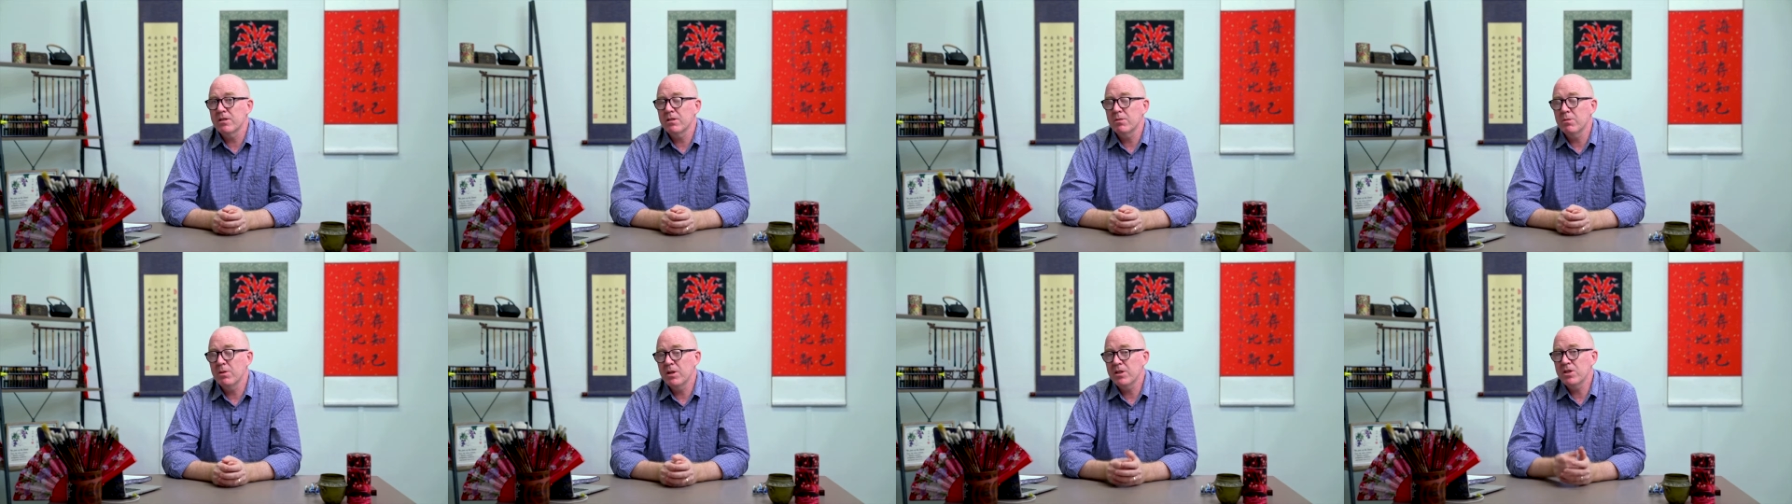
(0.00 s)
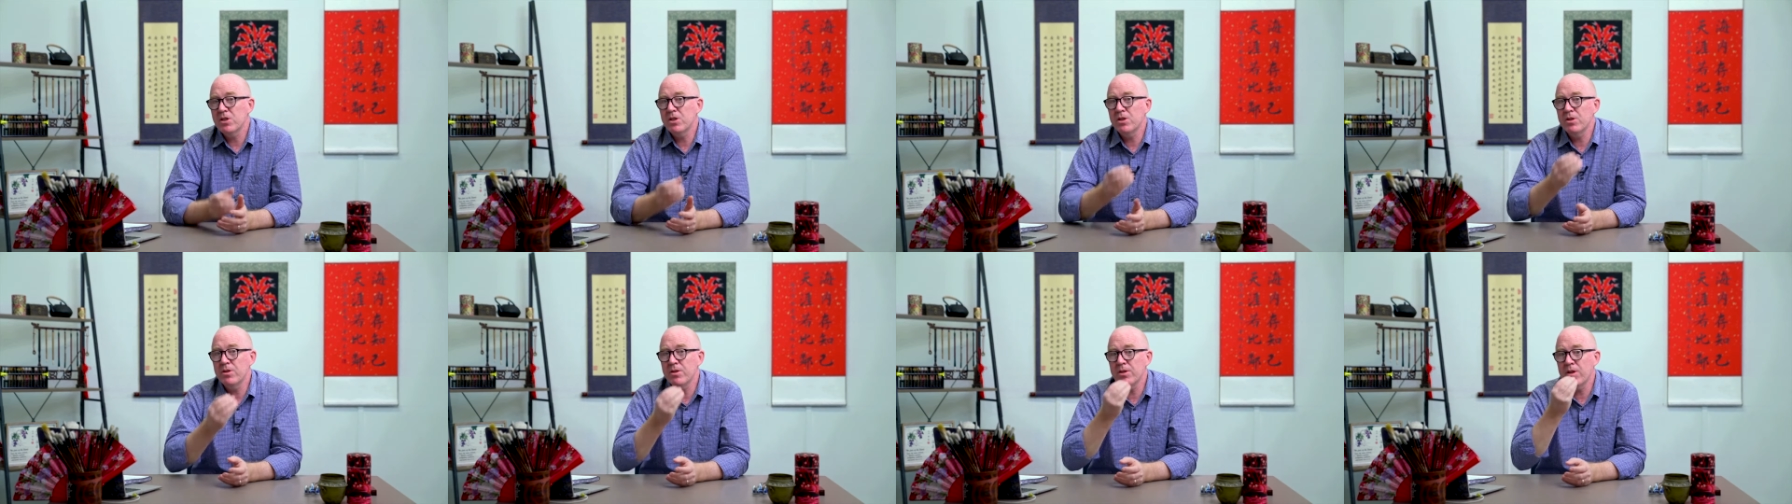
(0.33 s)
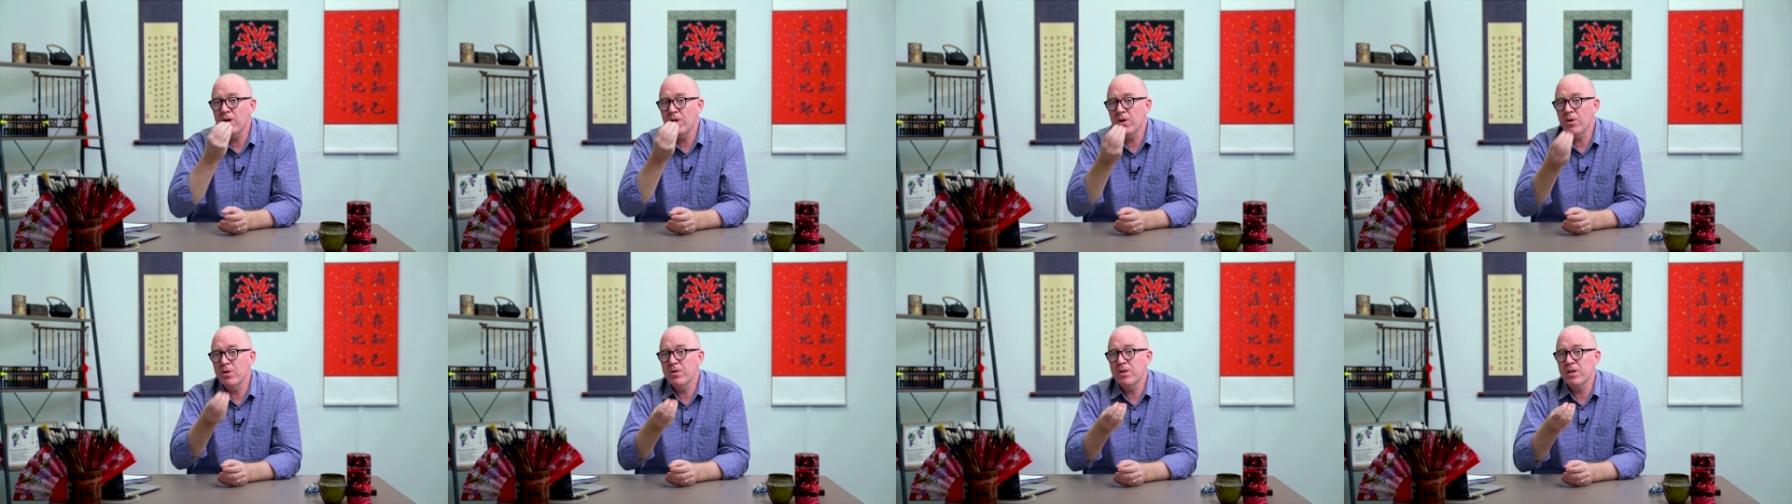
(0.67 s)
Once you
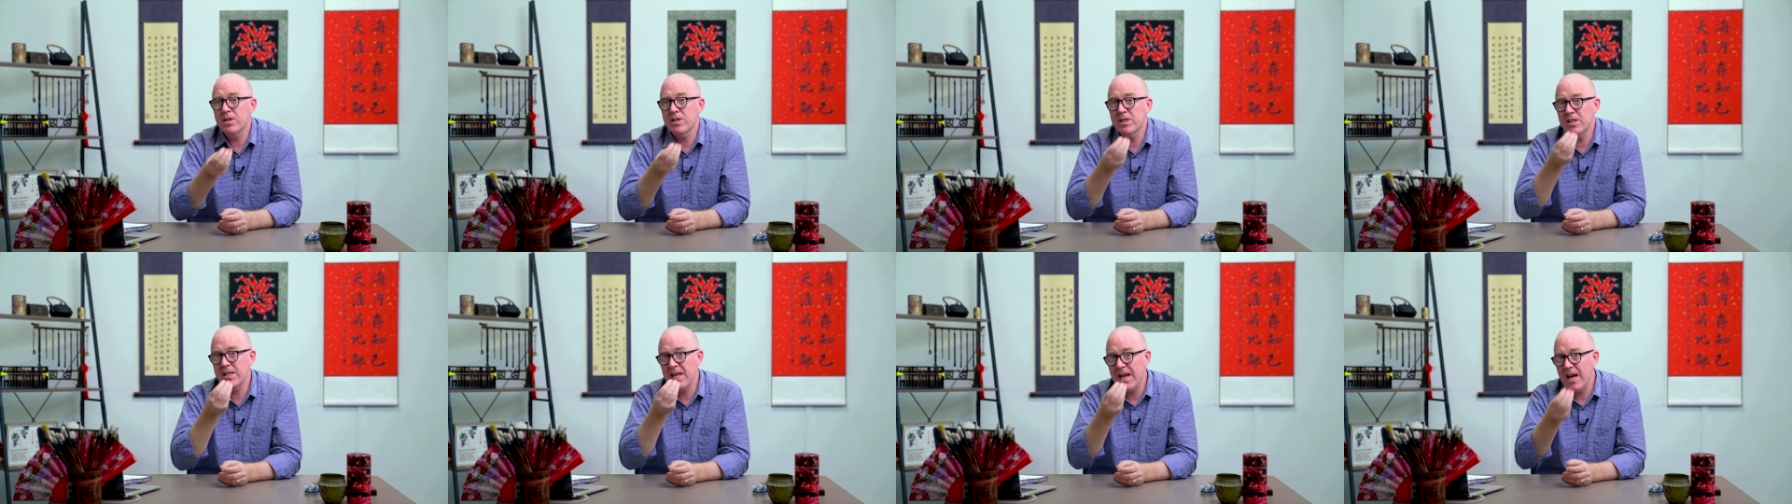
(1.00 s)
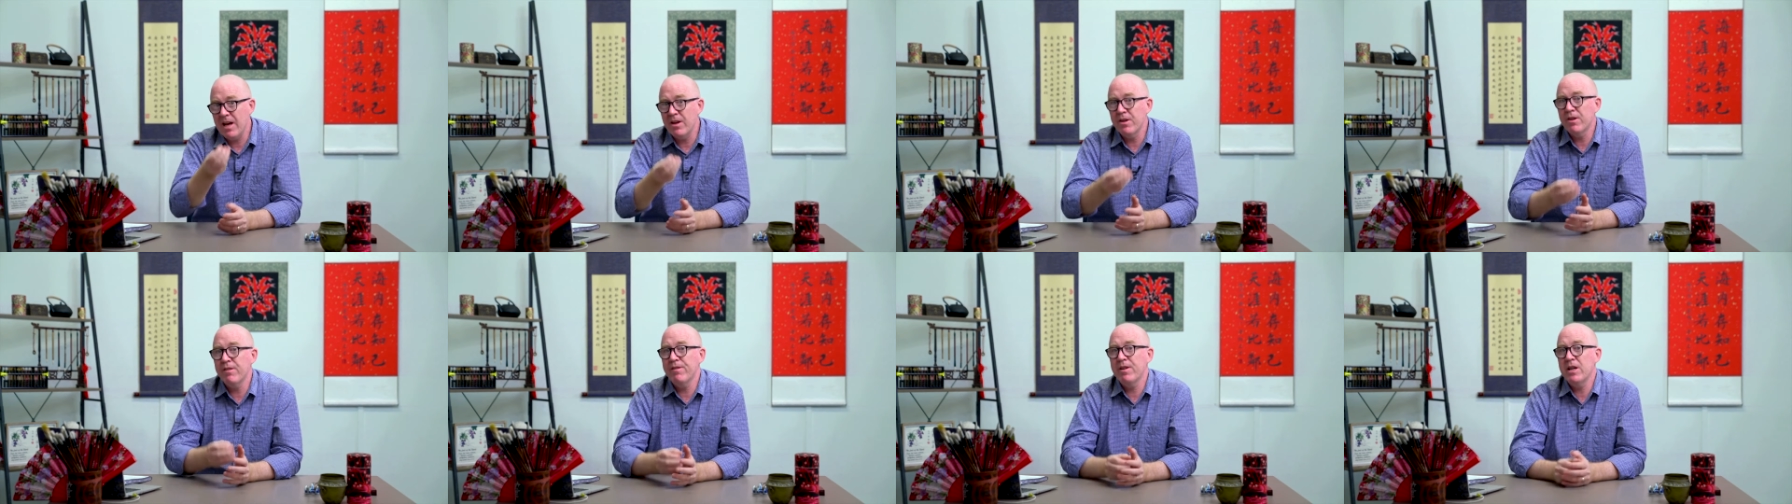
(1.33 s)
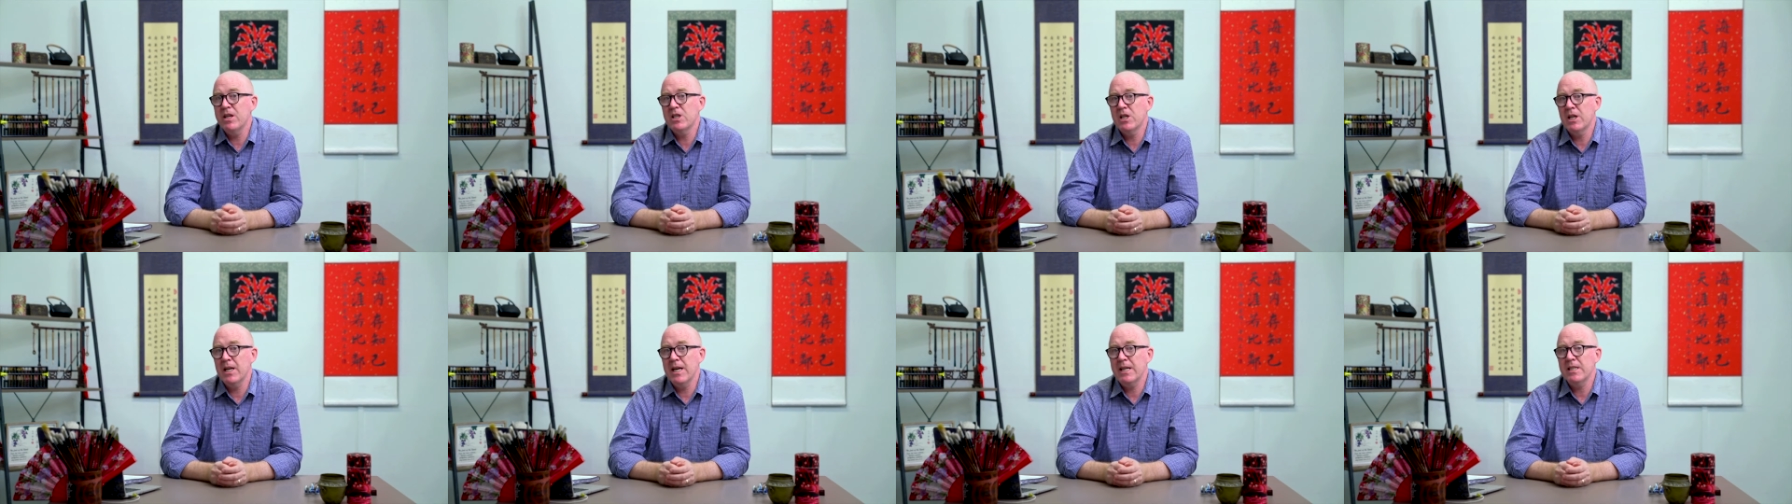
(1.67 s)
know the sound of
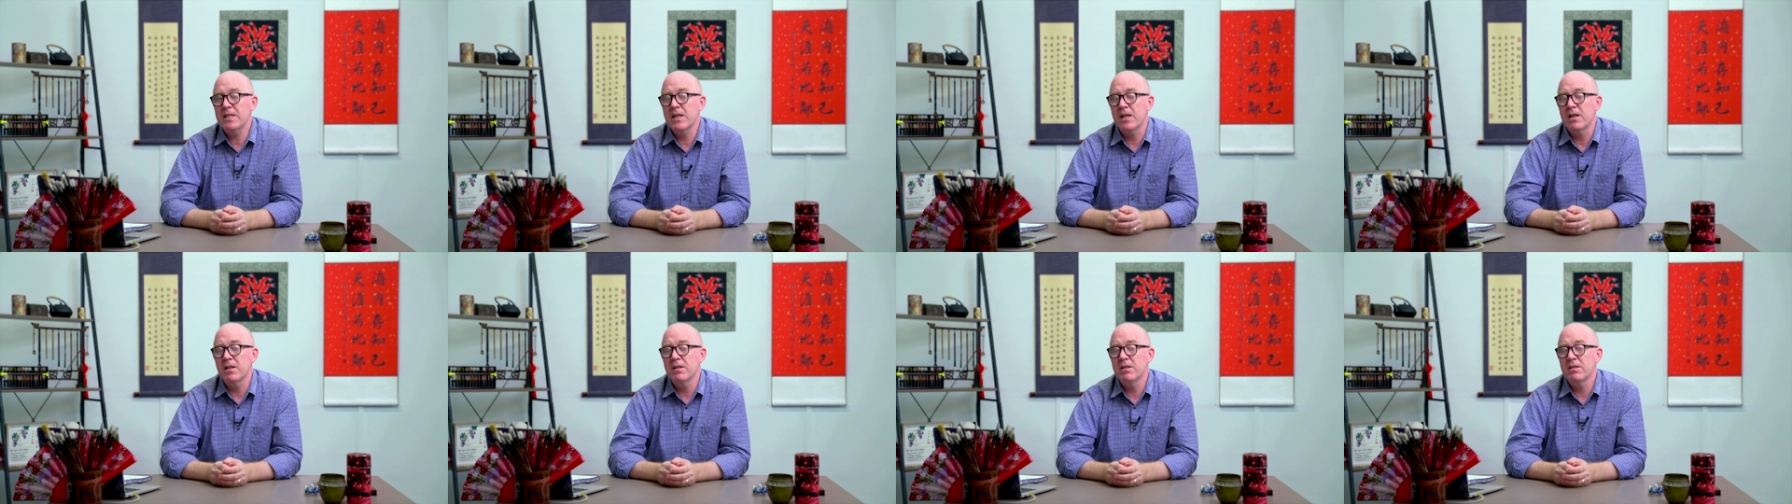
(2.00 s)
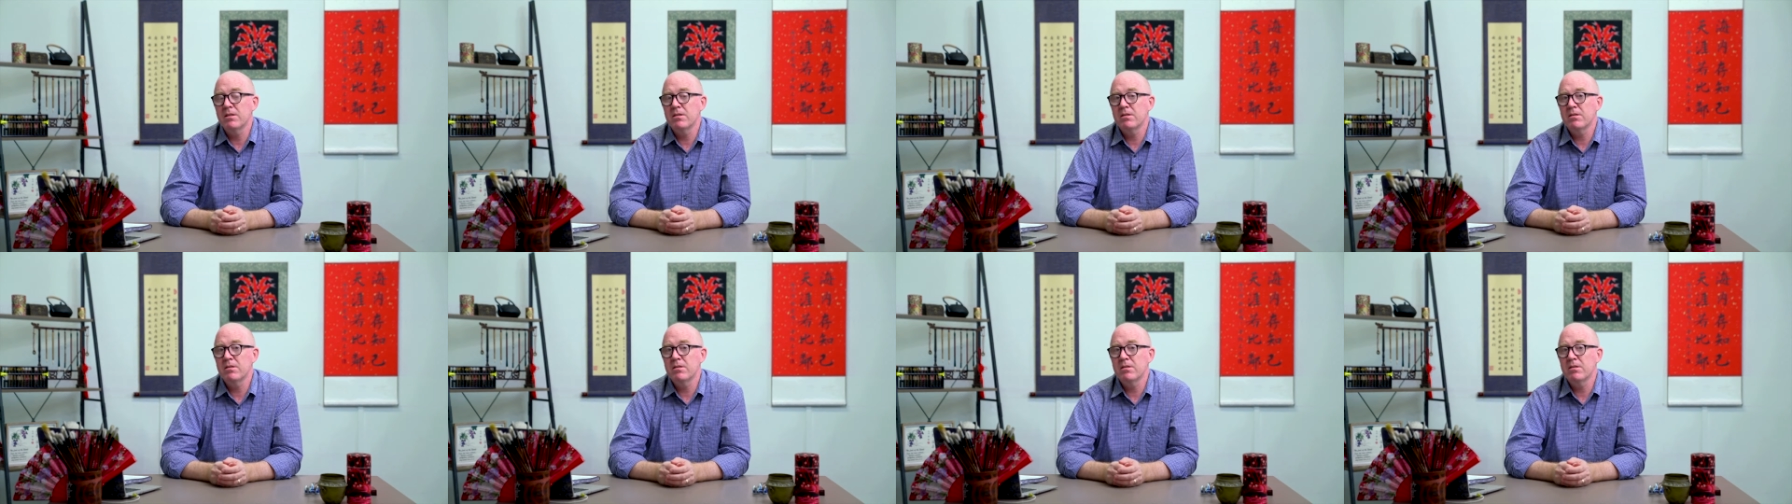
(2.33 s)
each letter,